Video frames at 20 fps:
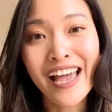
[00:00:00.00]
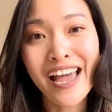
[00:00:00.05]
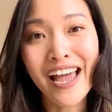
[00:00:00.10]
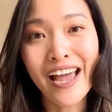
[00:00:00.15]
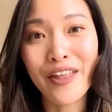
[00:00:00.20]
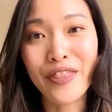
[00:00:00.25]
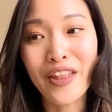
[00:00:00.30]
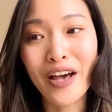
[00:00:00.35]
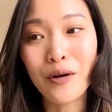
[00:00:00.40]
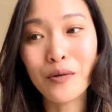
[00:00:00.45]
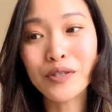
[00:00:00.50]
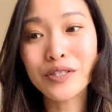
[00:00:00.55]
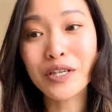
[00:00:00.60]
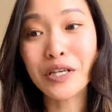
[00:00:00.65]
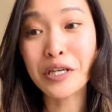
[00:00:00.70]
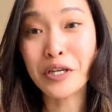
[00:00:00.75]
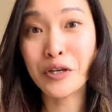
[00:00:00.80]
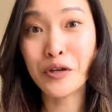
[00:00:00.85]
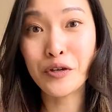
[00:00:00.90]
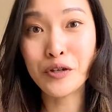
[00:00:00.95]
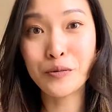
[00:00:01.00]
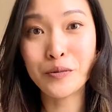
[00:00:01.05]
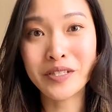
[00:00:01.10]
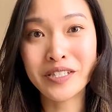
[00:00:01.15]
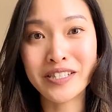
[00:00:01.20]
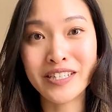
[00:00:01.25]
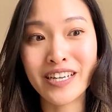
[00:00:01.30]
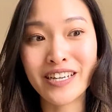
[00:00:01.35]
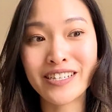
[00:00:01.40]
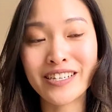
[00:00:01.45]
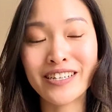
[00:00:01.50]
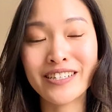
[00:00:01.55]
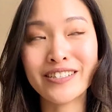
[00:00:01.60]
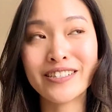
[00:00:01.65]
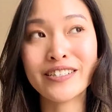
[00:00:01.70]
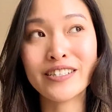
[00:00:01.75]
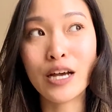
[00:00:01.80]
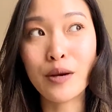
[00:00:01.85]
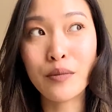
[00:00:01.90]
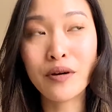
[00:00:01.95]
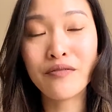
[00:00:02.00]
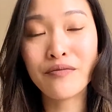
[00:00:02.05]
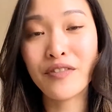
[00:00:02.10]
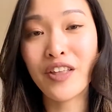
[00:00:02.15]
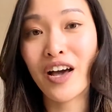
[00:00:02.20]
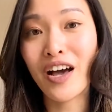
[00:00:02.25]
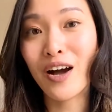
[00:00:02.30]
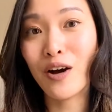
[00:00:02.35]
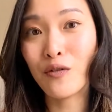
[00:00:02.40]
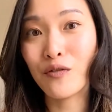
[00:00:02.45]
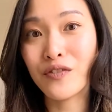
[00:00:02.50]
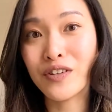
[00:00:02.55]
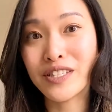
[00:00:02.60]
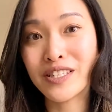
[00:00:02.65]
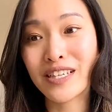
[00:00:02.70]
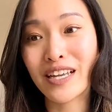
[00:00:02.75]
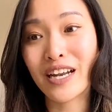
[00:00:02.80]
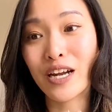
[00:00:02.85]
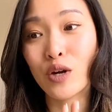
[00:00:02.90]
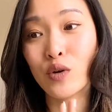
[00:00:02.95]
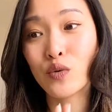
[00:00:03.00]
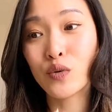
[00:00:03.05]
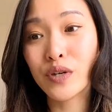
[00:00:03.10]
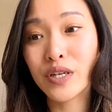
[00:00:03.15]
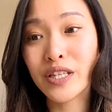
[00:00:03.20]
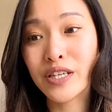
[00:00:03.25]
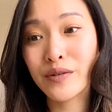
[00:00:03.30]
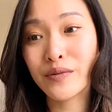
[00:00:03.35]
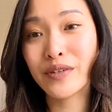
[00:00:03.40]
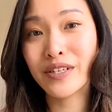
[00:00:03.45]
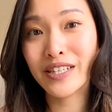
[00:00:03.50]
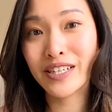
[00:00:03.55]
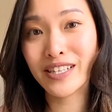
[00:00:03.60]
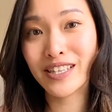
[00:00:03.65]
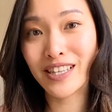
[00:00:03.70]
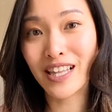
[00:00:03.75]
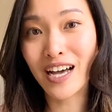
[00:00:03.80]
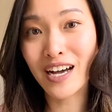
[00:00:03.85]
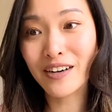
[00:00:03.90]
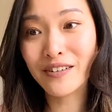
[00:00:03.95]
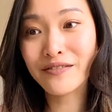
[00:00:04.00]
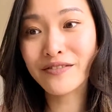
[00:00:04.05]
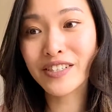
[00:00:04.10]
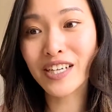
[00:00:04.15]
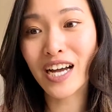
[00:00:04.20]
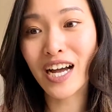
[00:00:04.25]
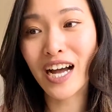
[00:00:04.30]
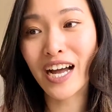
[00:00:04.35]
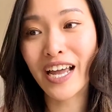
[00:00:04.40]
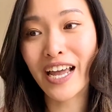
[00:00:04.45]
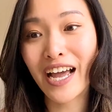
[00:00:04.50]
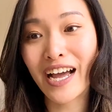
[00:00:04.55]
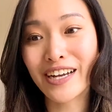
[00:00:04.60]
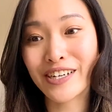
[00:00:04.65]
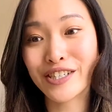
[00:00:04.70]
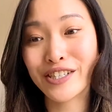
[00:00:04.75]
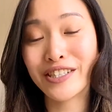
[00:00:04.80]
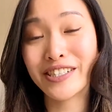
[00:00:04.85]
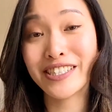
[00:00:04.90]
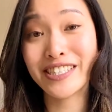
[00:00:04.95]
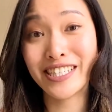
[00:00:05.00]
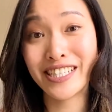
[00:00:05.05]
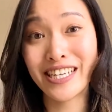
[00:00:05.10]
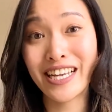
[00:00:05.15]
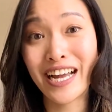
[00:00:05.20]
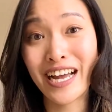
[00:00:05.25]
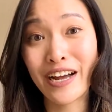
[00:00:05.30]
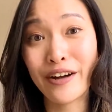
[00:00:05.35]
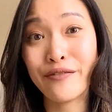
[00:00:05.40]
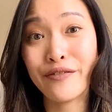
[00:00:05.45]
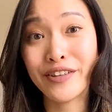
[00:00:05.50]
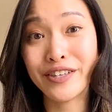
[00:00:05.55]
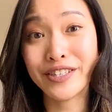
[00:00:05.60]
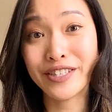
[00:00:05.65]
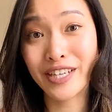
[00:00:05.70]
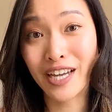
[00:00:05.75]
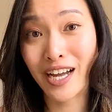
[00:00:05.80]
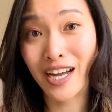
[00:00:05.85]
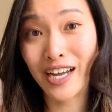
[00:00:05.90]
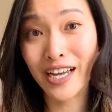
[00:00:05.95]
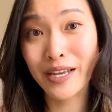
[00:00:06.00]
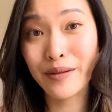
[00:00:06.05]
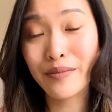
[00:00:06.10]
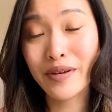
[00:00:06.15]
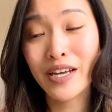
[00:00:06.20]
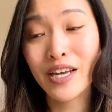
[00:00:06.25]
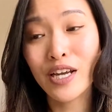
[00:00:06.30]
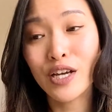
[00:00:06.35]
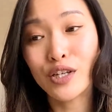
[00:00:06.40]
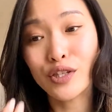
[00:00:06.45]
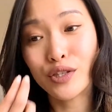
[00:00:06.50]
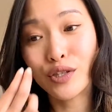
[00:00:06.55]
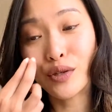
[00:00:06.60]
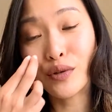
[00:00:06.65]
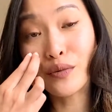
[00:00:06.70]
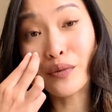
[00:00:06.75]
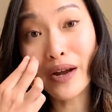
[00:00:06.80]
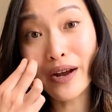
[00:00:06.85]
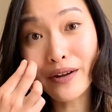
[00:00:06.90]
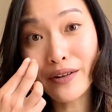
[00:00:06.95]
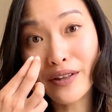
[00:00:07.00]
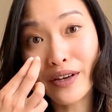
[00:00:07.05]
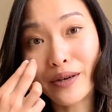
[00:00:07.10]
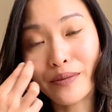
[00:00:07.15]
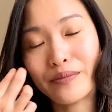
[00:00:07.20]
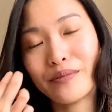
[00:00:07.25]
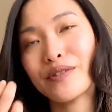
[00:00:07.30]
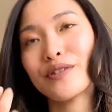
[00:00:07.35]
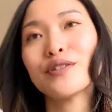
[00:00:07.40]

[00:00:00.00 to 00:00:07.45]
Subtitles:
and that was a huge mistake, because some of the outfits that I really, really loved, I actually didn't have the time to wear them.